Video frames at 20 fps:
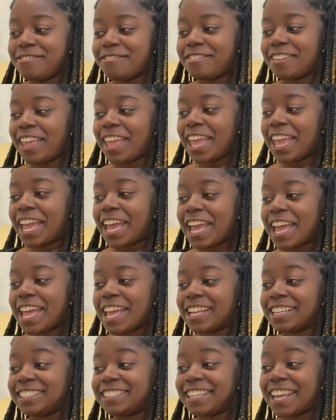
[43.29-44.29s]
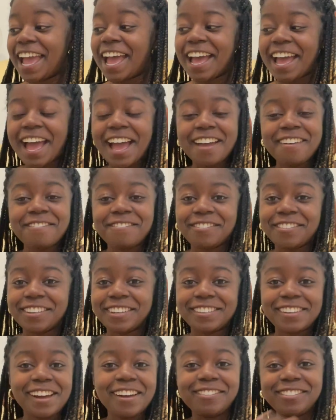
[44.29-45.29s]
and yeah, I've
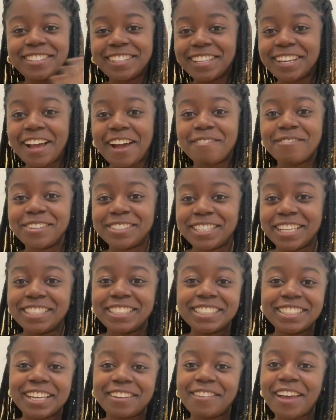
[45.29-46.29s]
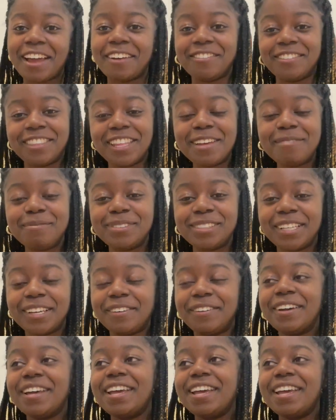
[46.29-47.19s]
loved the conversations I've had with them. So